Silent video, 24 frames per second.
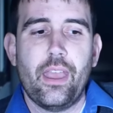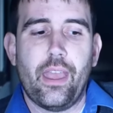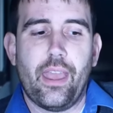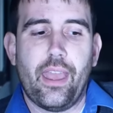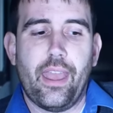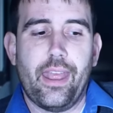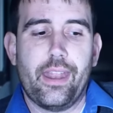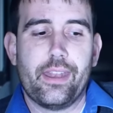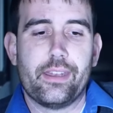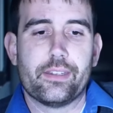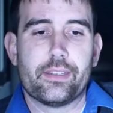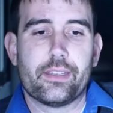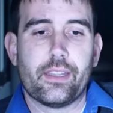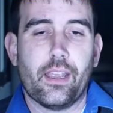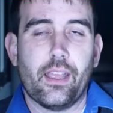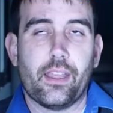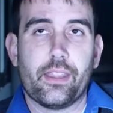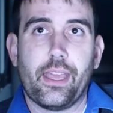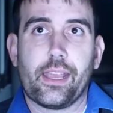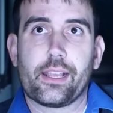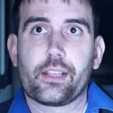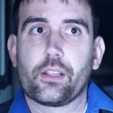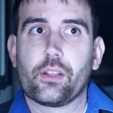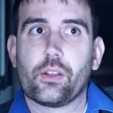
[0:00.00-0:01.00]
and uh,
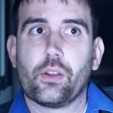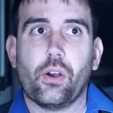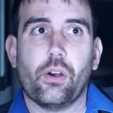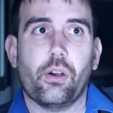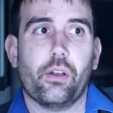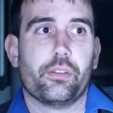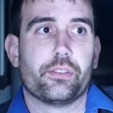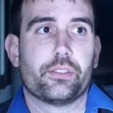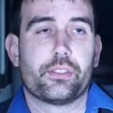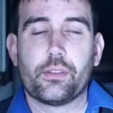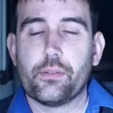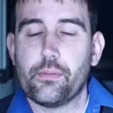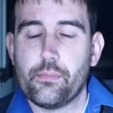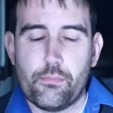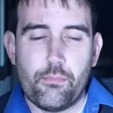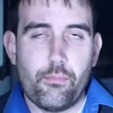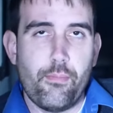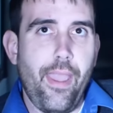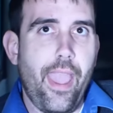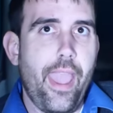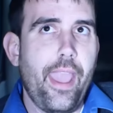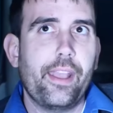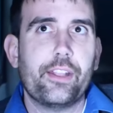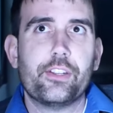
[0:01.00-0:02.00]
that caused
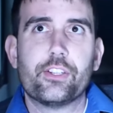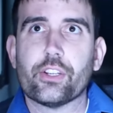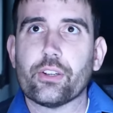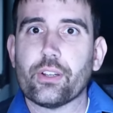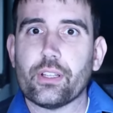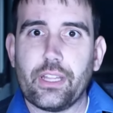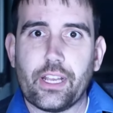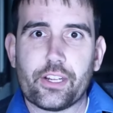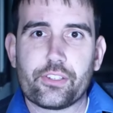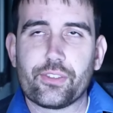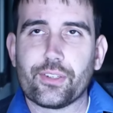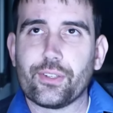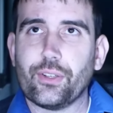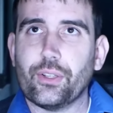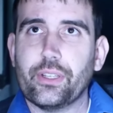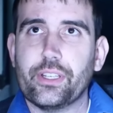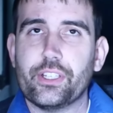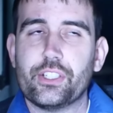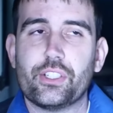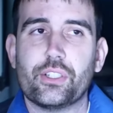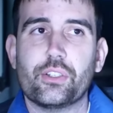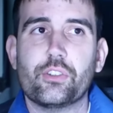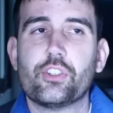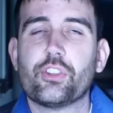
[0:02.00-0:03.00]
major electrical
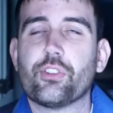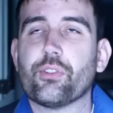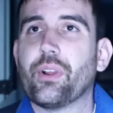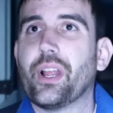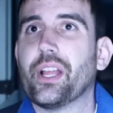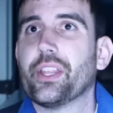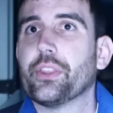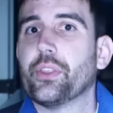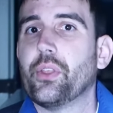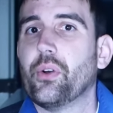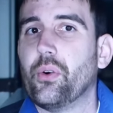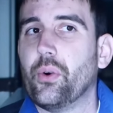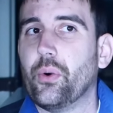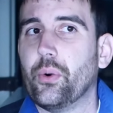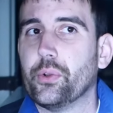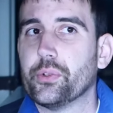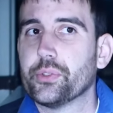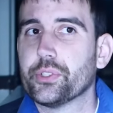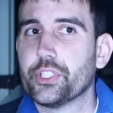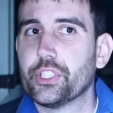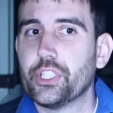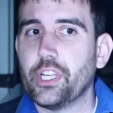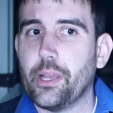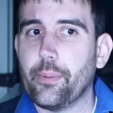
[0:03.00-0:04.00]
issues throughout the whole
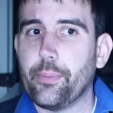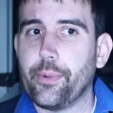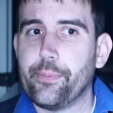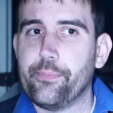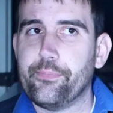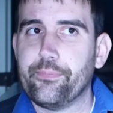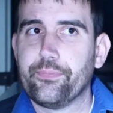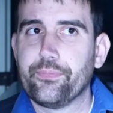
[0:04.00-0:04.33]
ship.